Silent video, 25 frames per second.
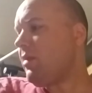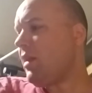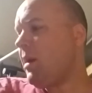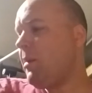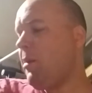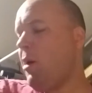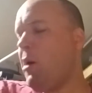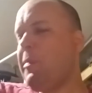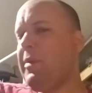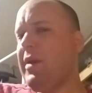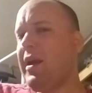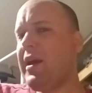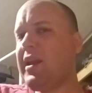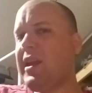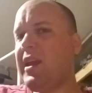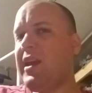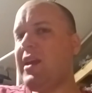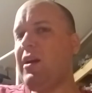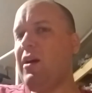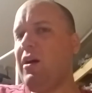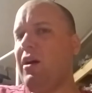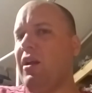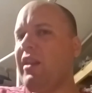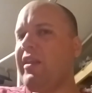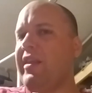I'm hoping I can get
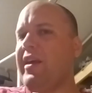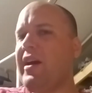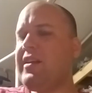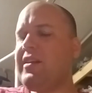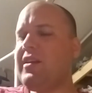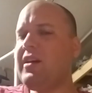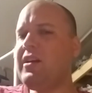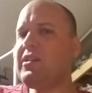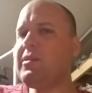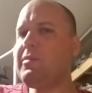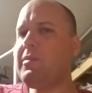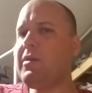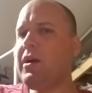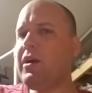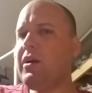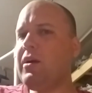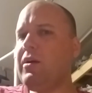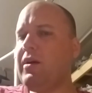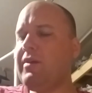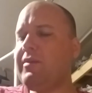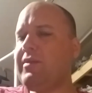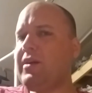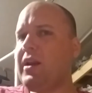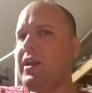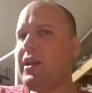all of that done tomorrow.
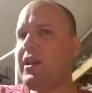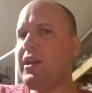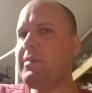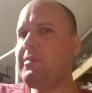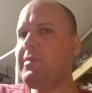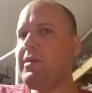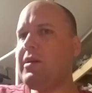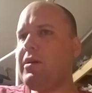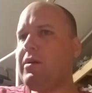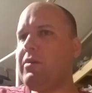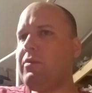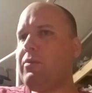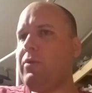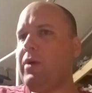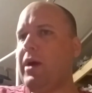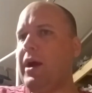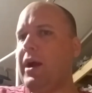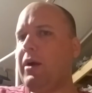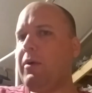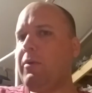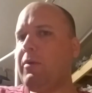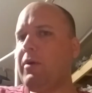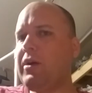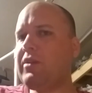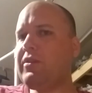I've got a little bit of
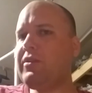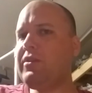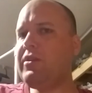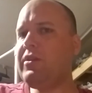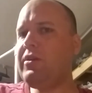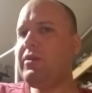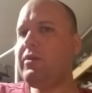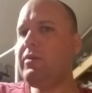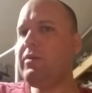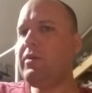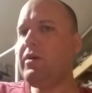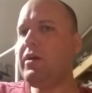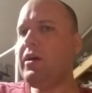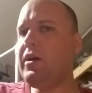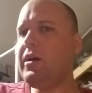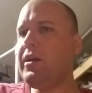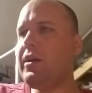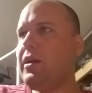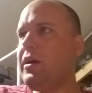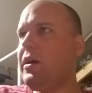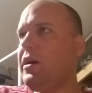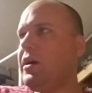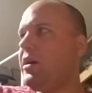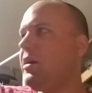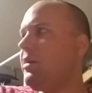wire work to do on
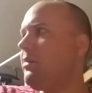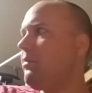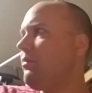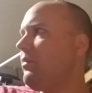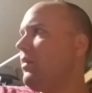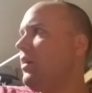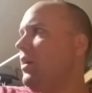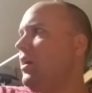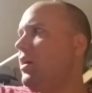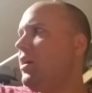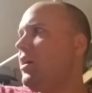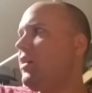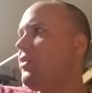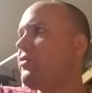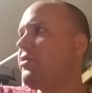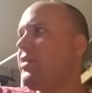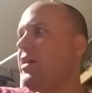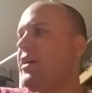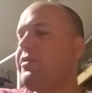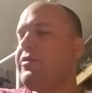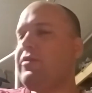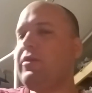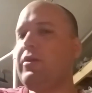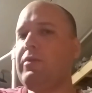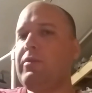a
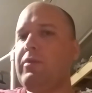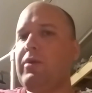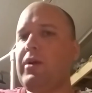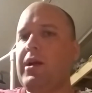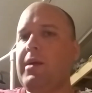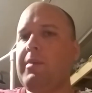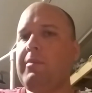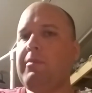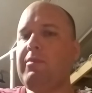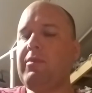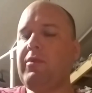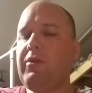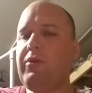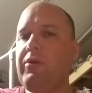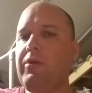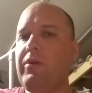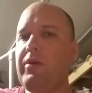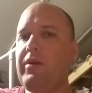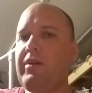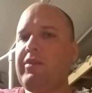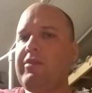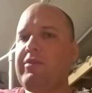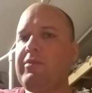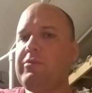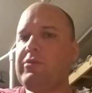trestle where I'm
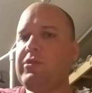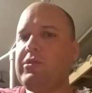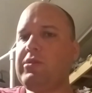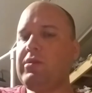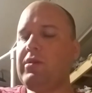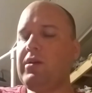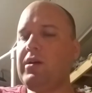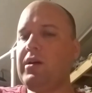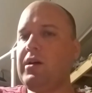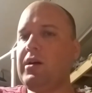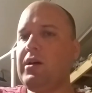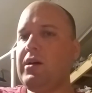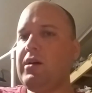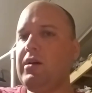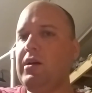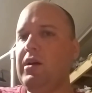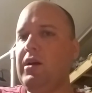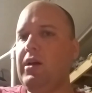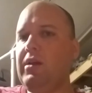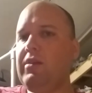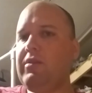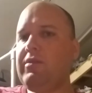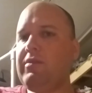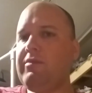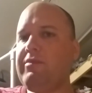growing some
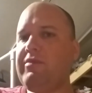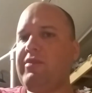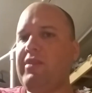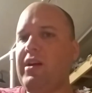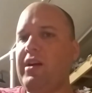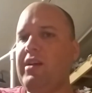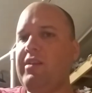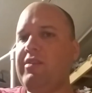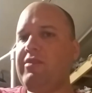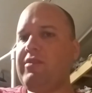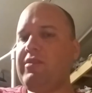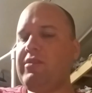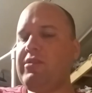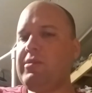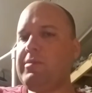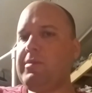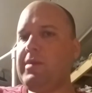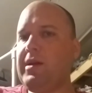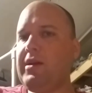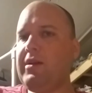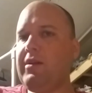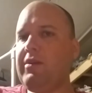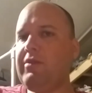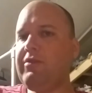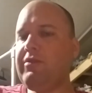vines and
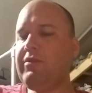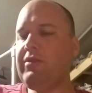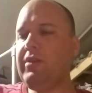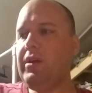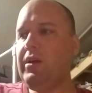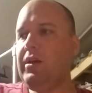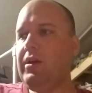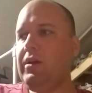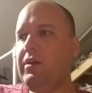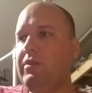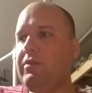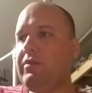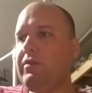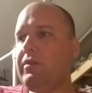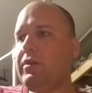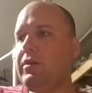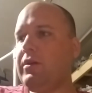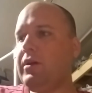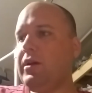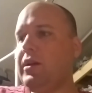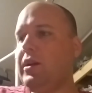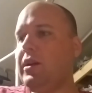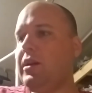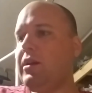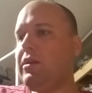tomatoes. So
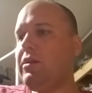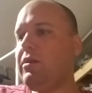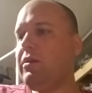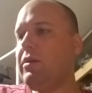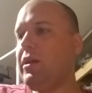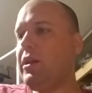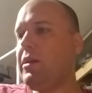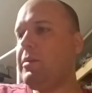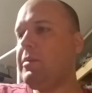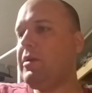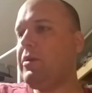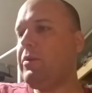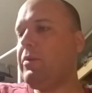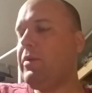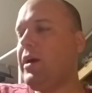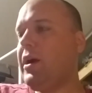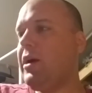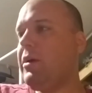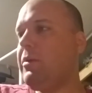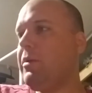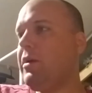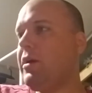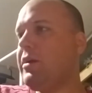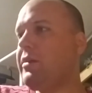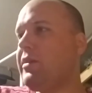I need to do a little bit of
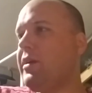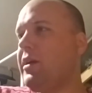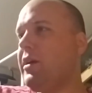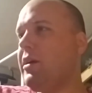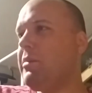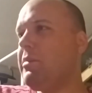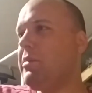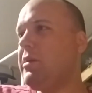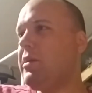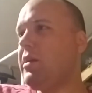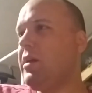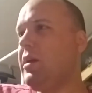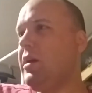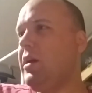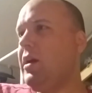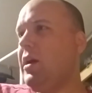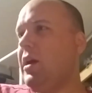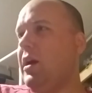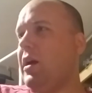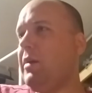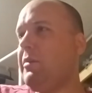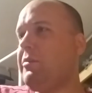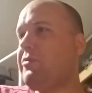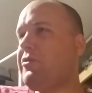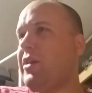wire work there, but
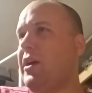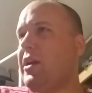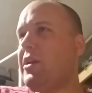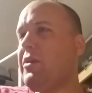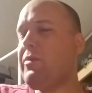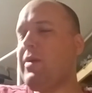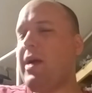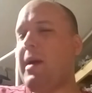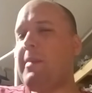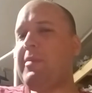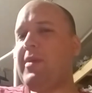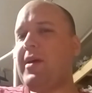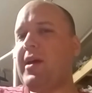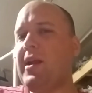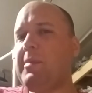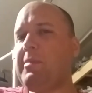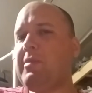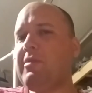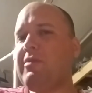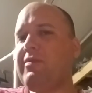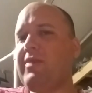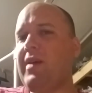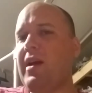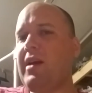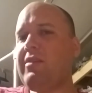I'm trying to wrap that up
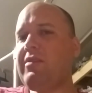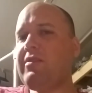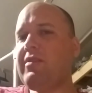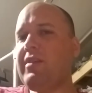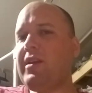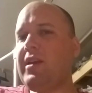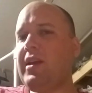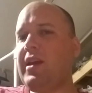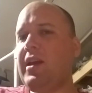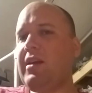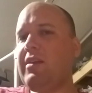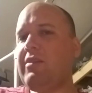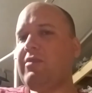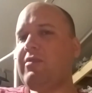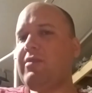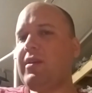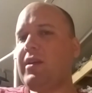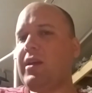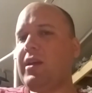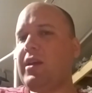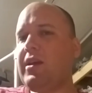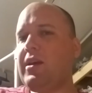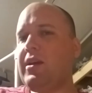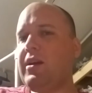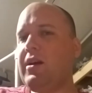as fast as I can so I
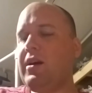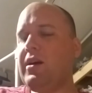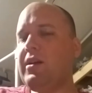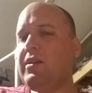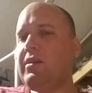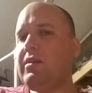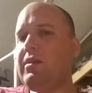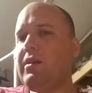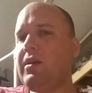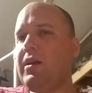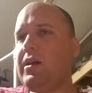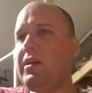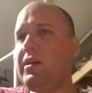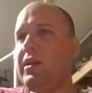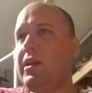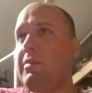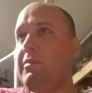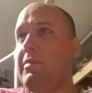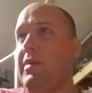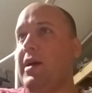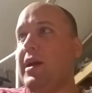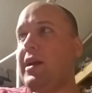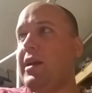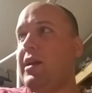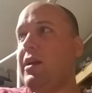can get on and
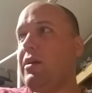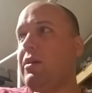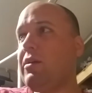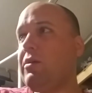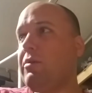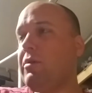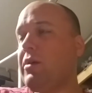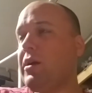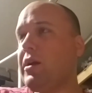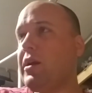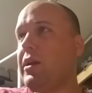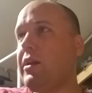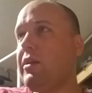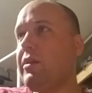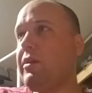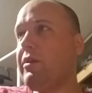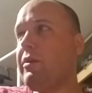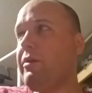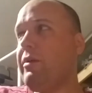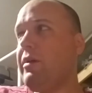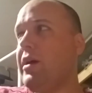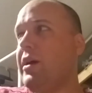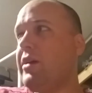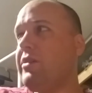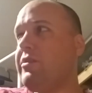get back here and working in the
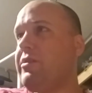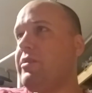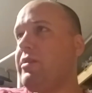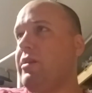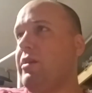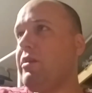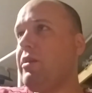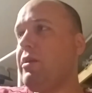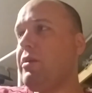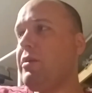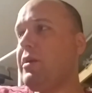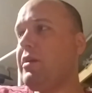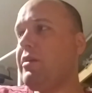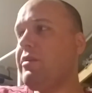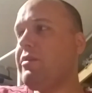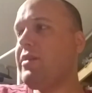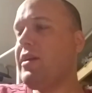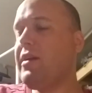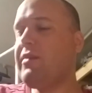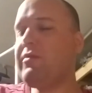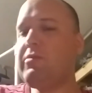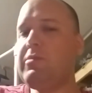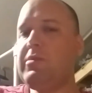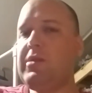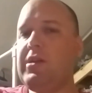garage and all the things that have to